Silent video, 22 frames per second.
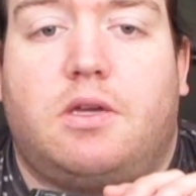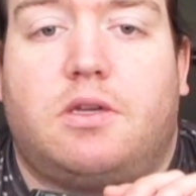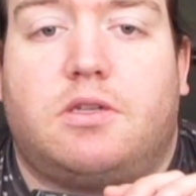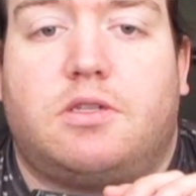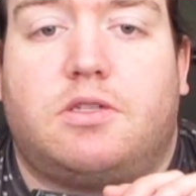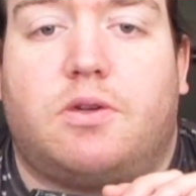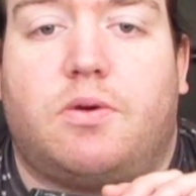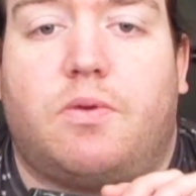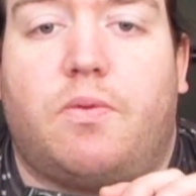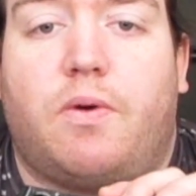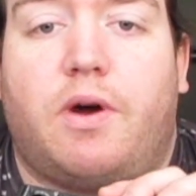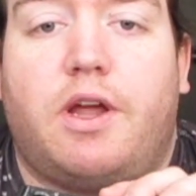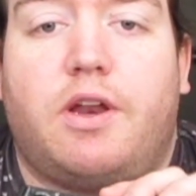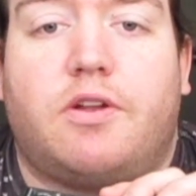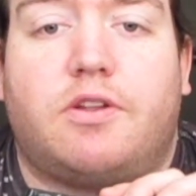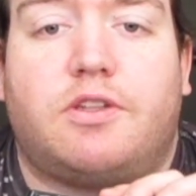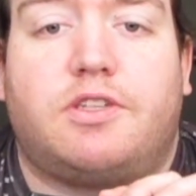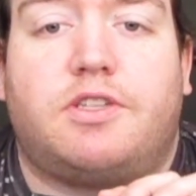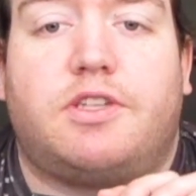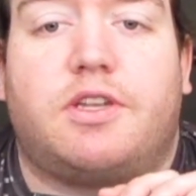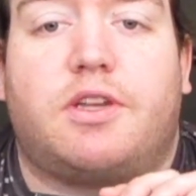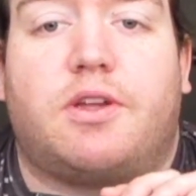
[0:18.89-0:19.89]
So why
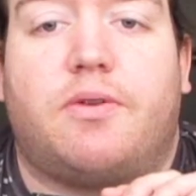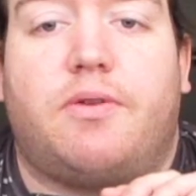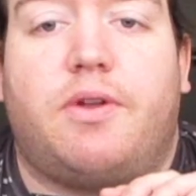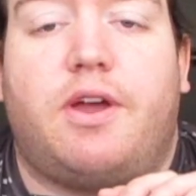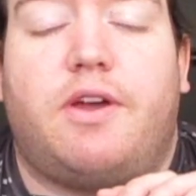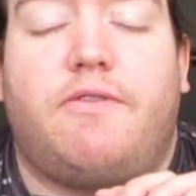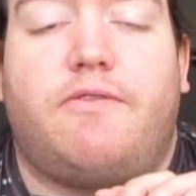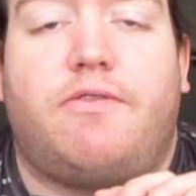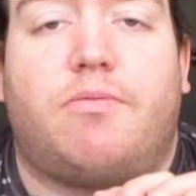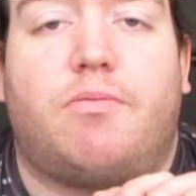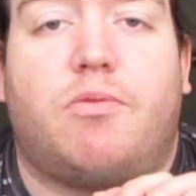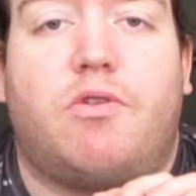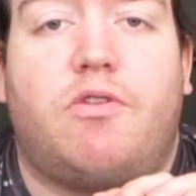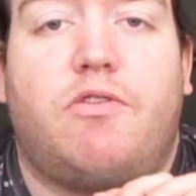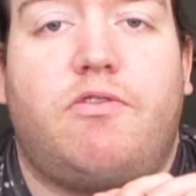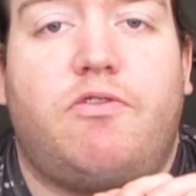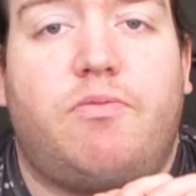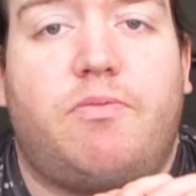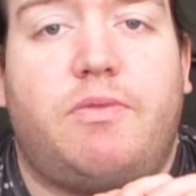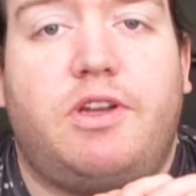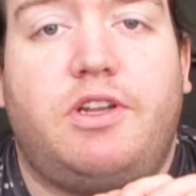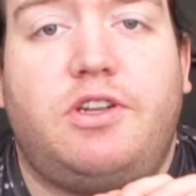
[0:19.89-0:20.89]
not stick around for more
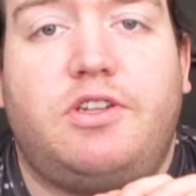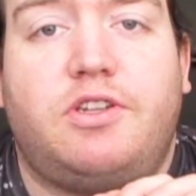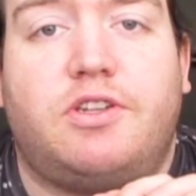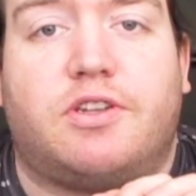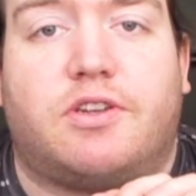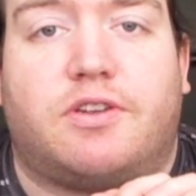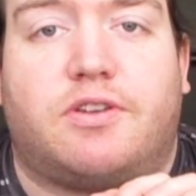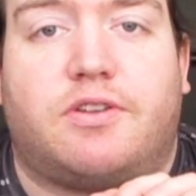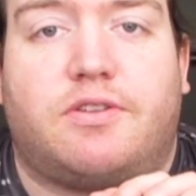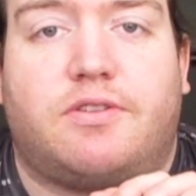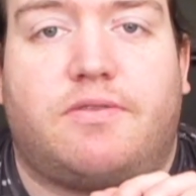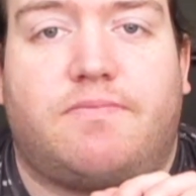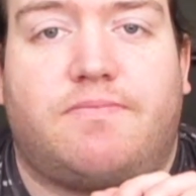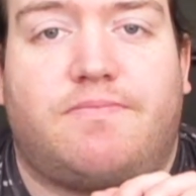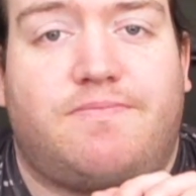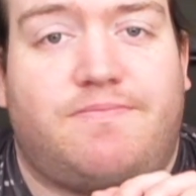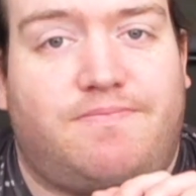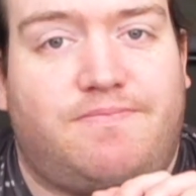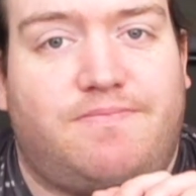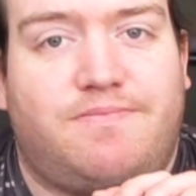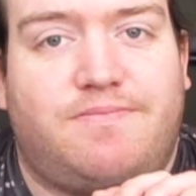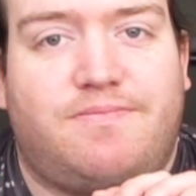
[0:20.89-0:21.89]
information?
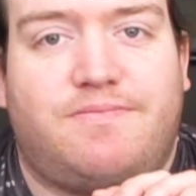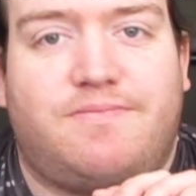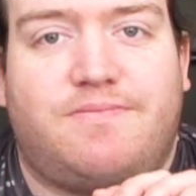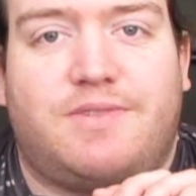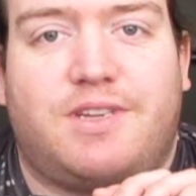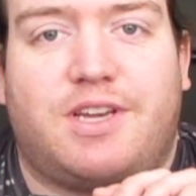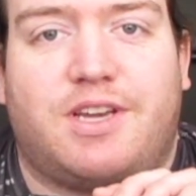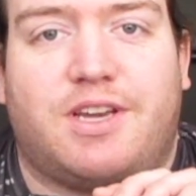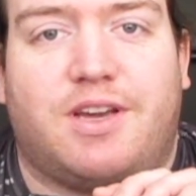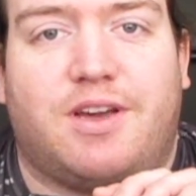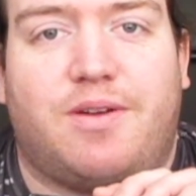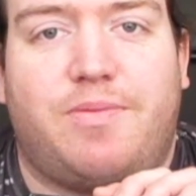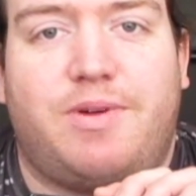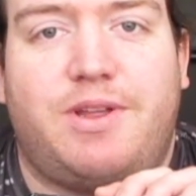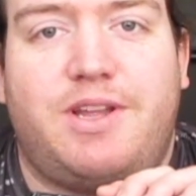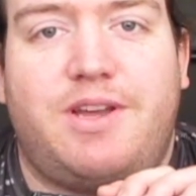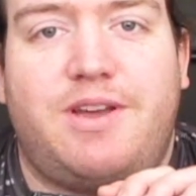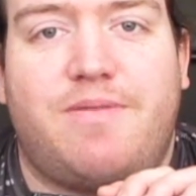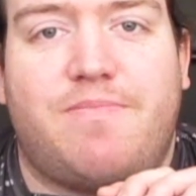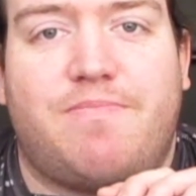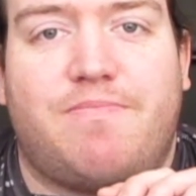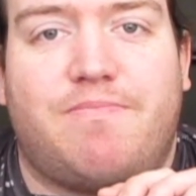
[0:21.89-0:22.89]
Coming
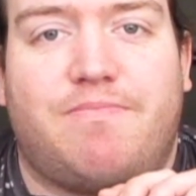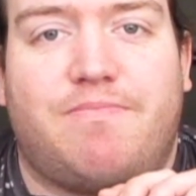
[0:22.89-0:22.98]
up.